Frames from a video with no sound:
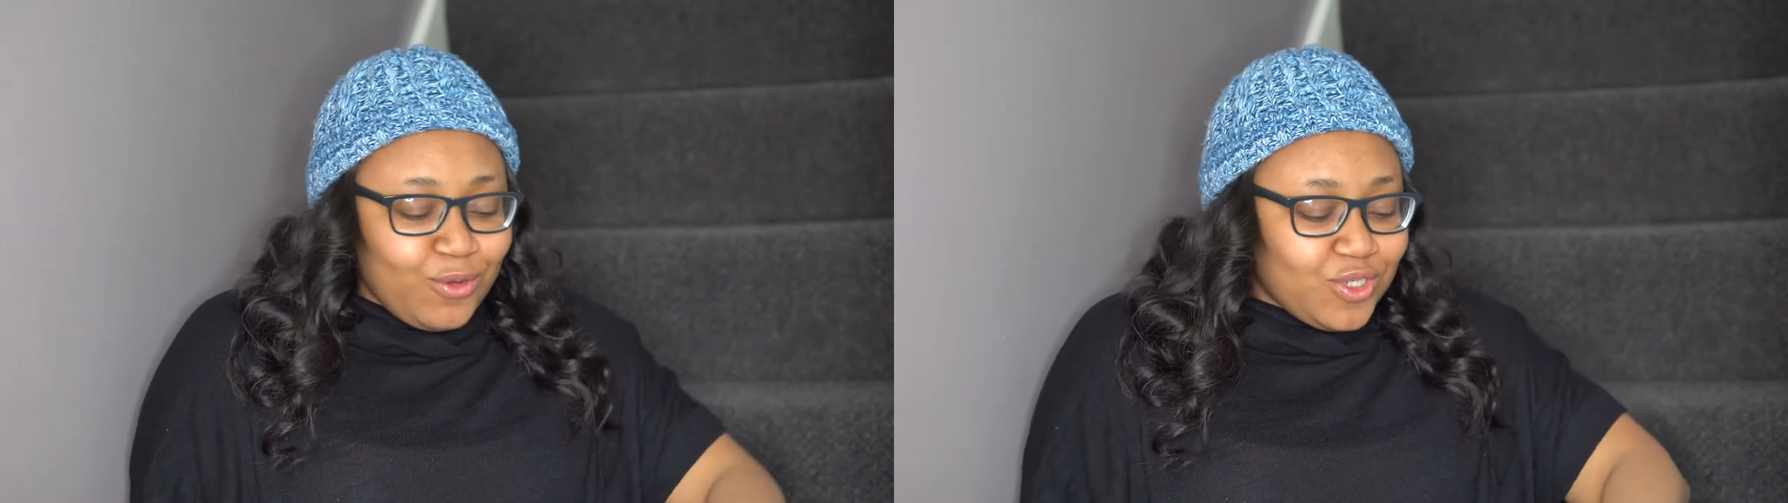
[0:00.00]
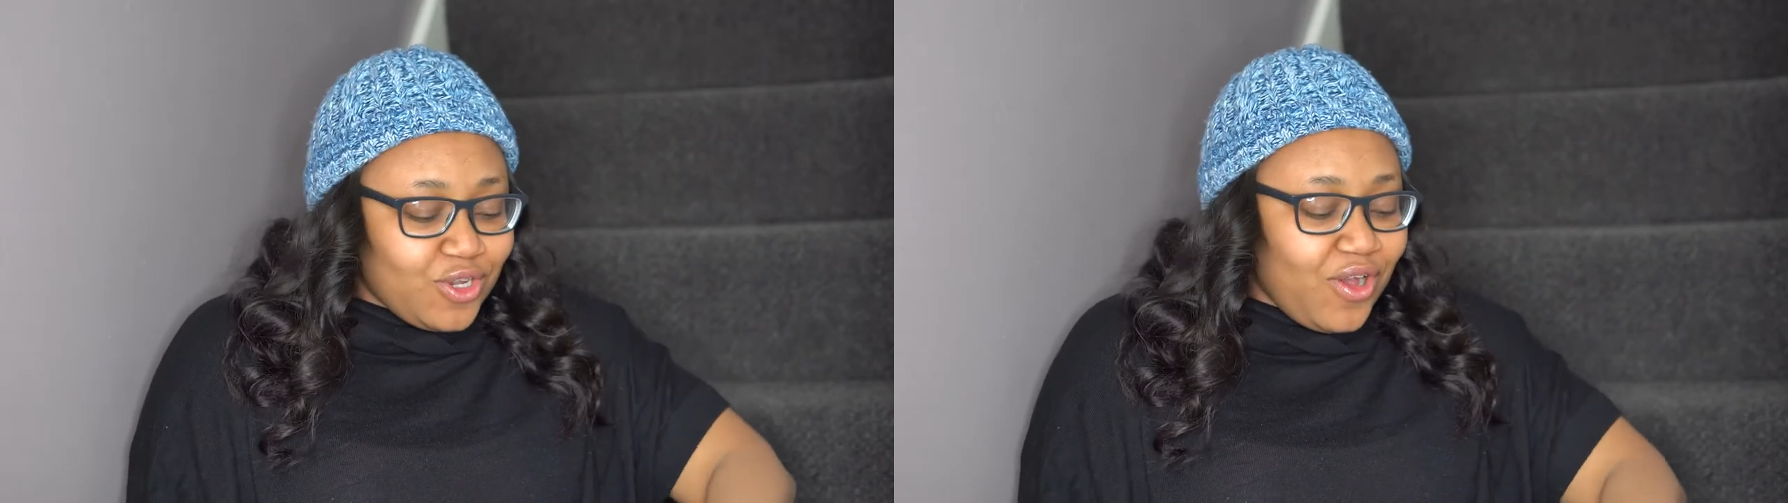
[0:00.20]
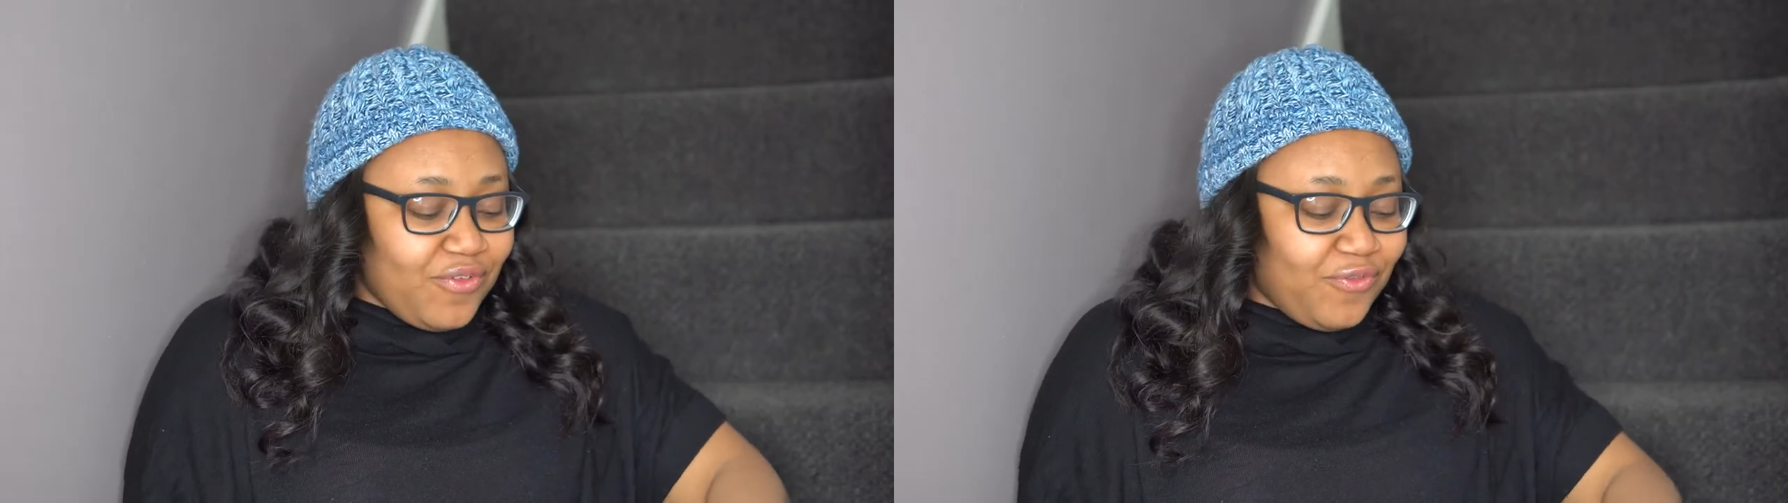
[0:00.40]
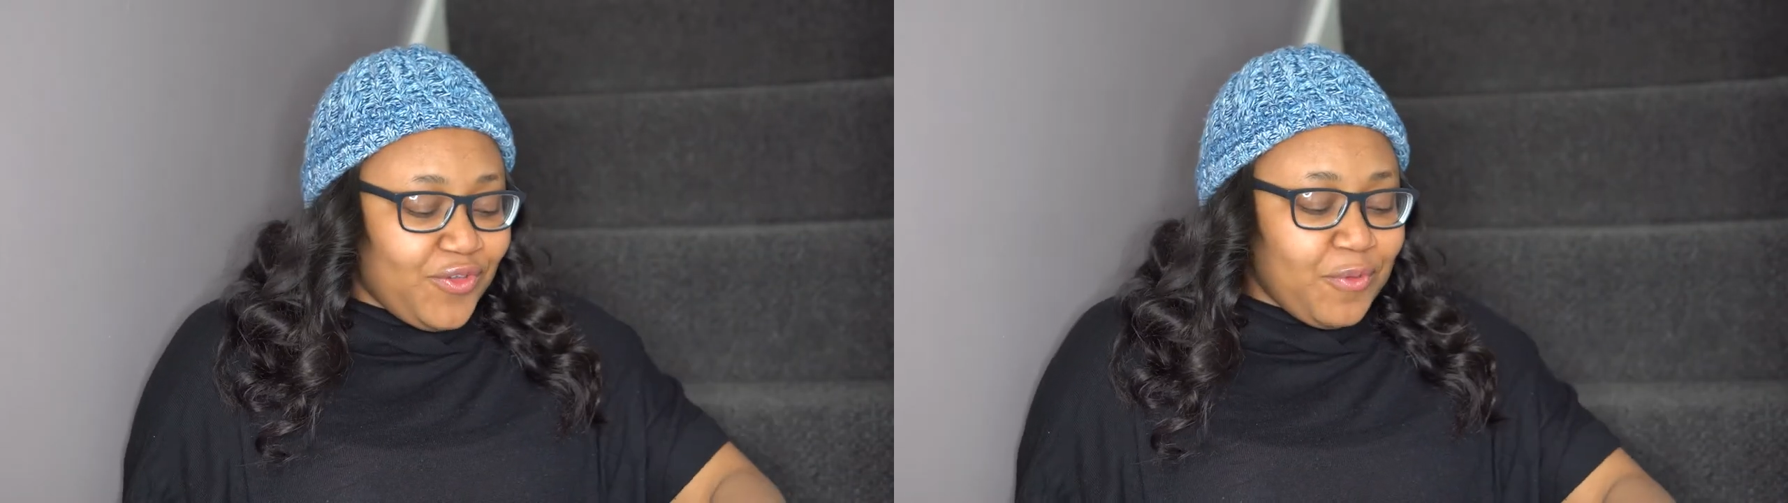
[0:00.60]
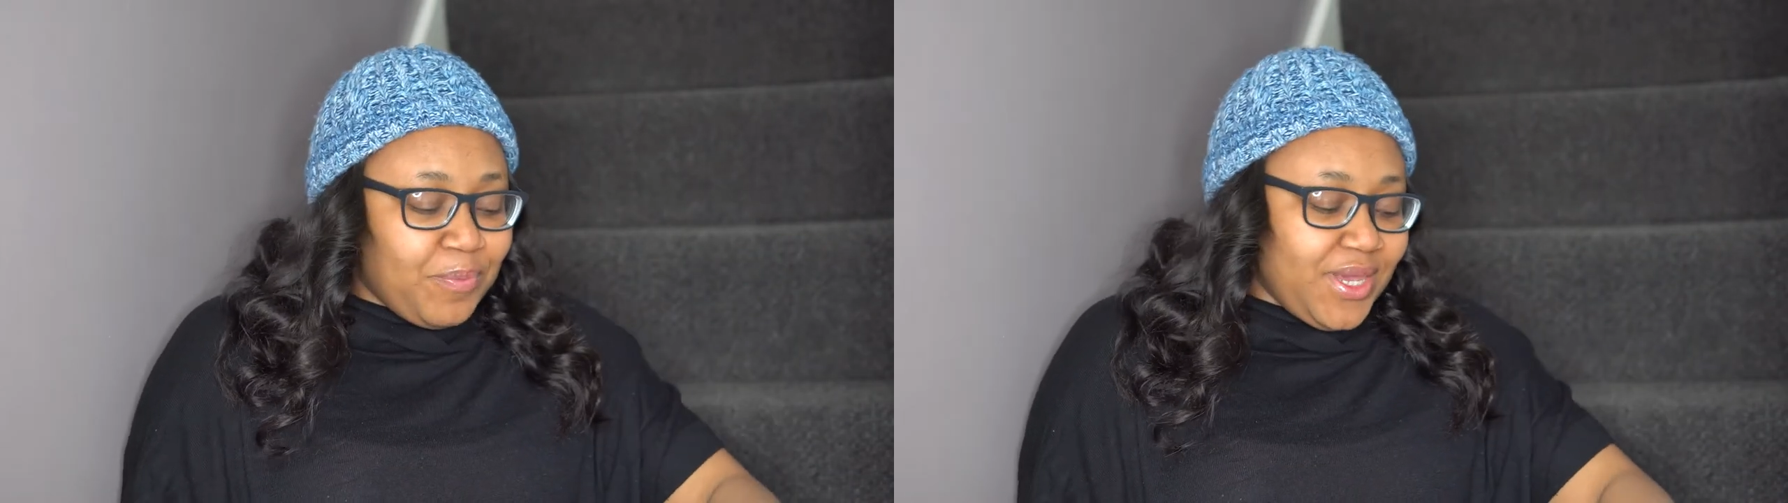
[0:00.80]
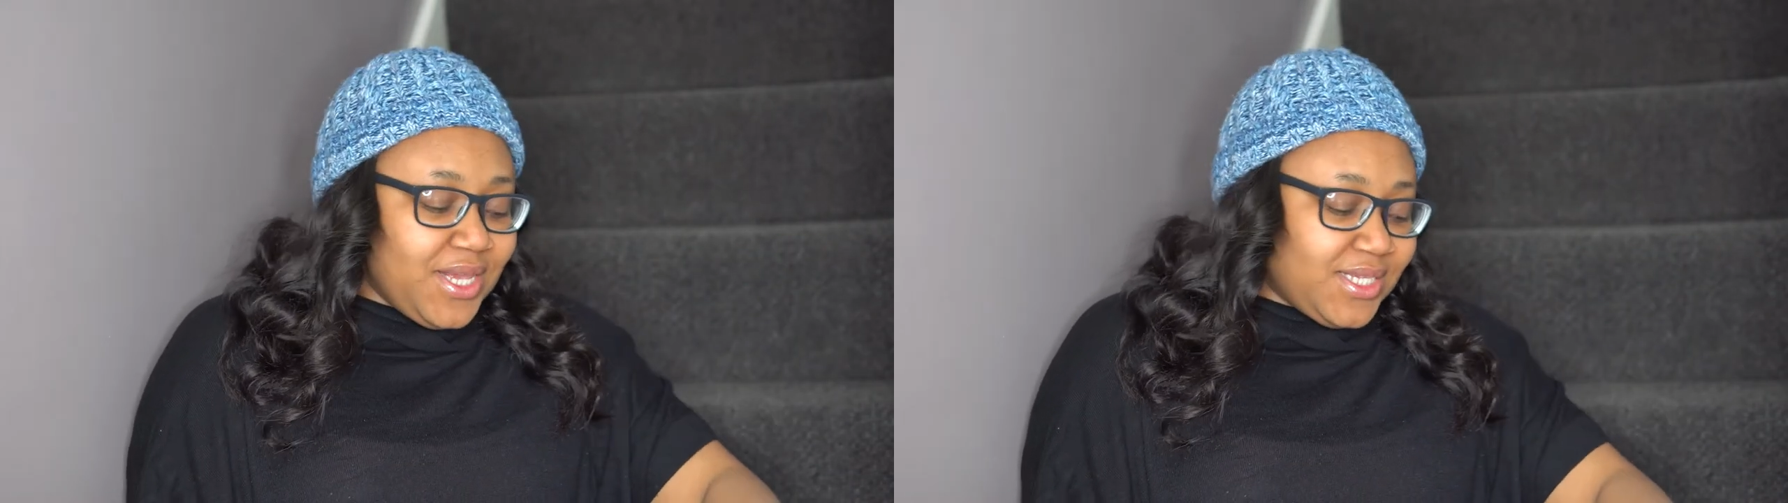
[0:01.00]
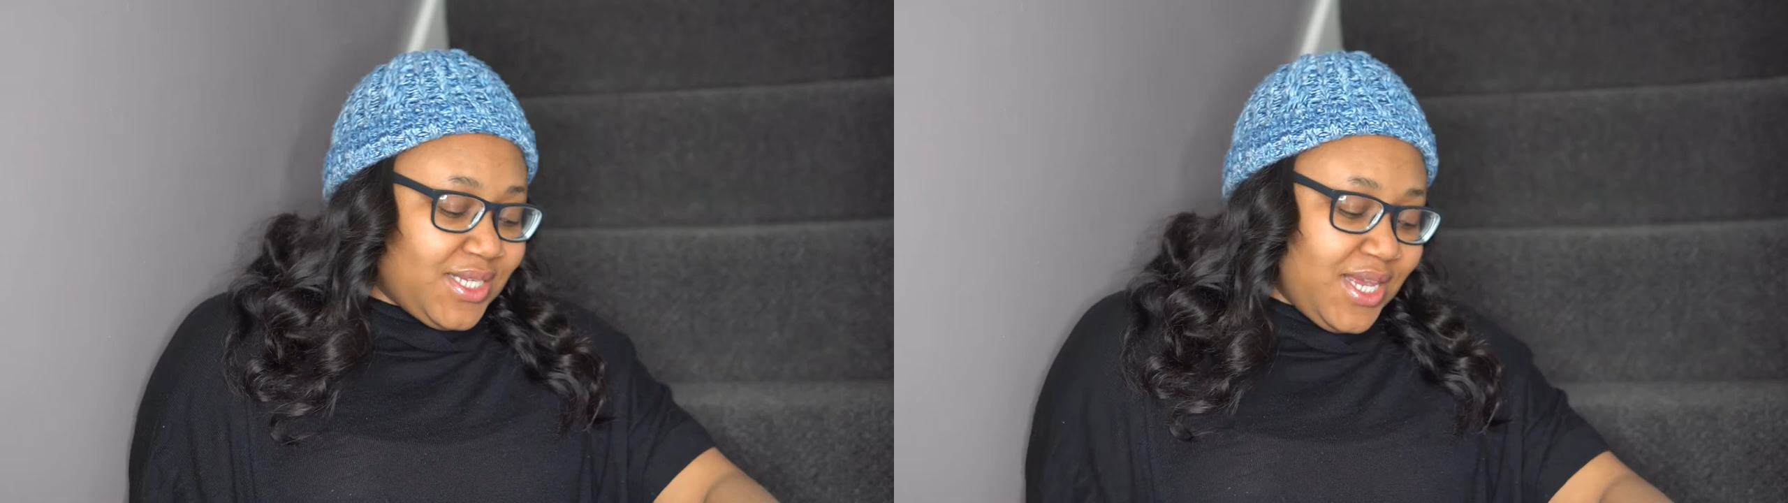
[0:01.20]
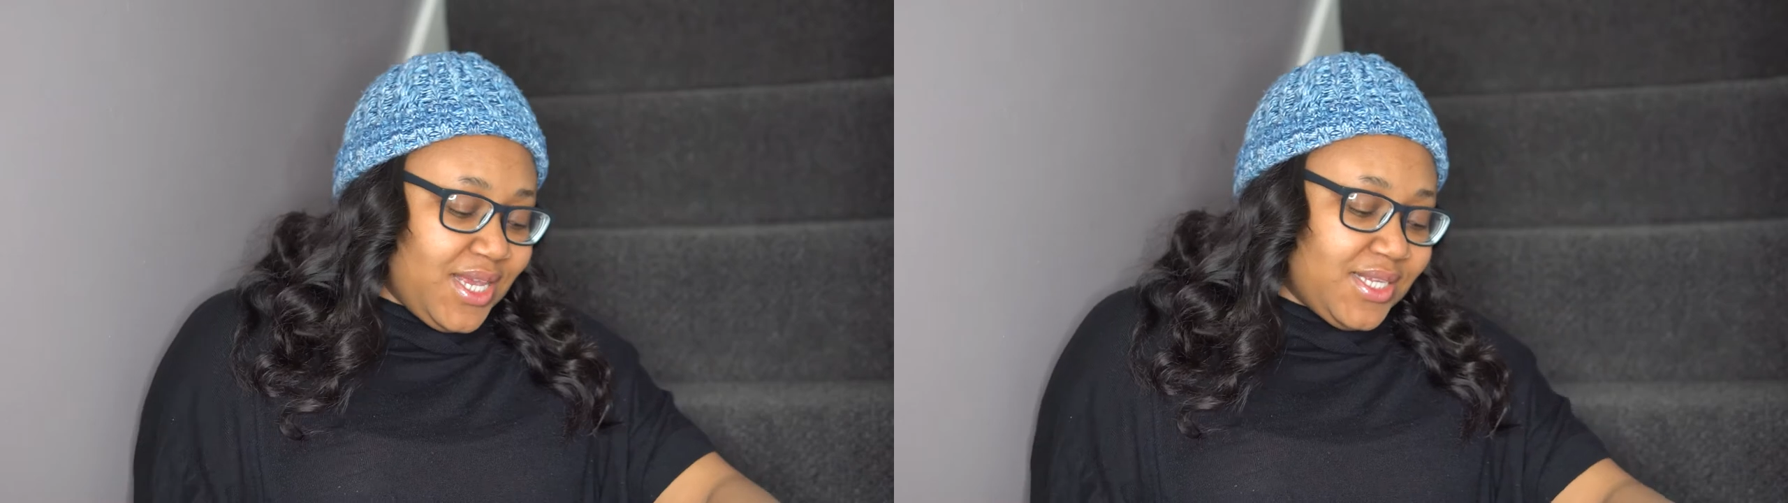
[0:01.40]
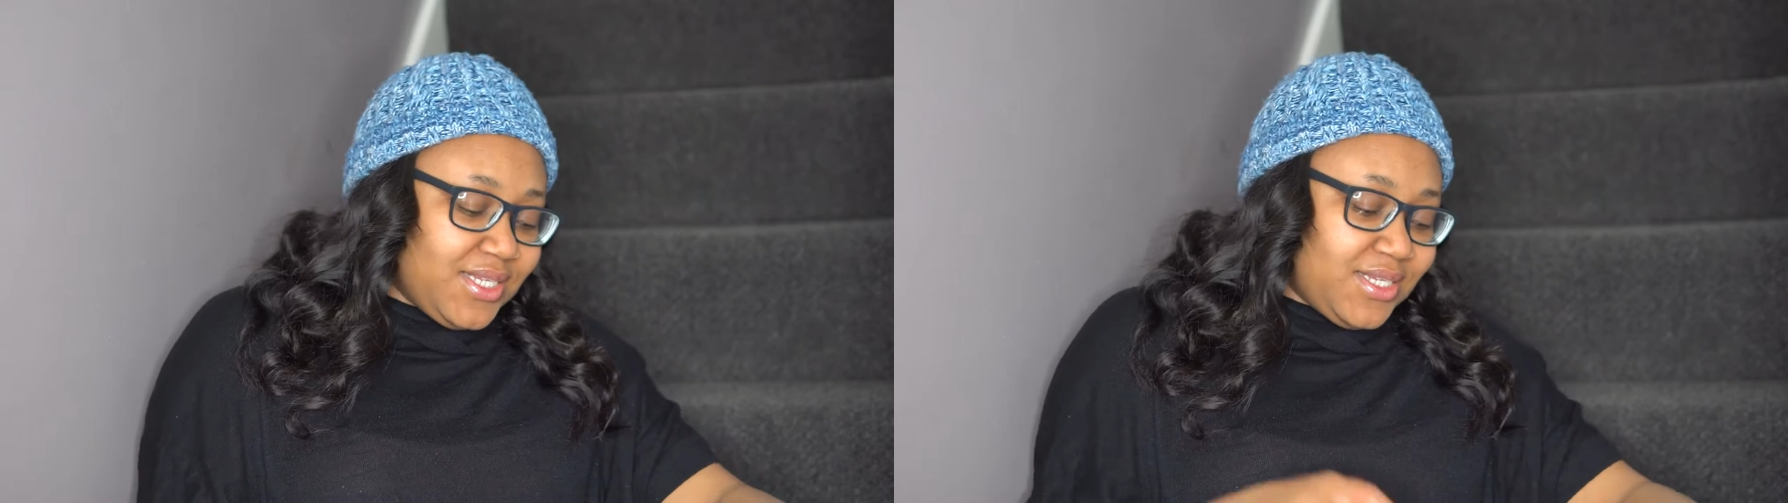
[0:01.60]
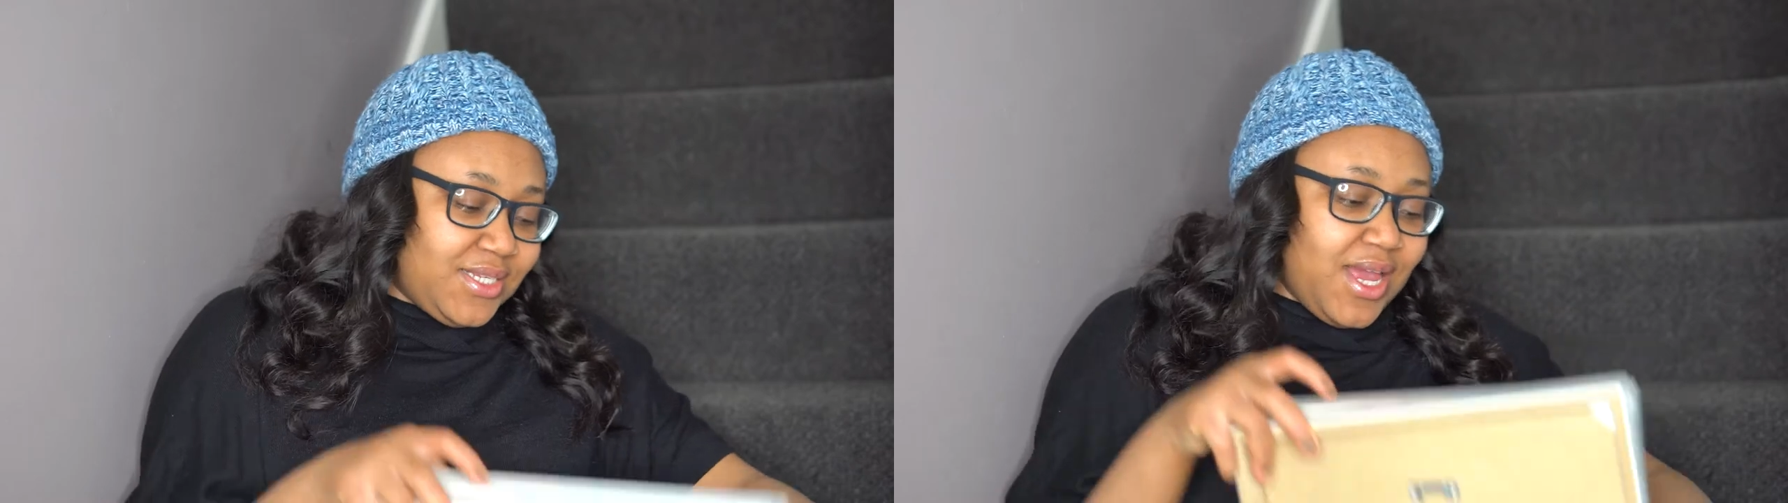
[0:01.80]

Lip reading: I also got a few pieces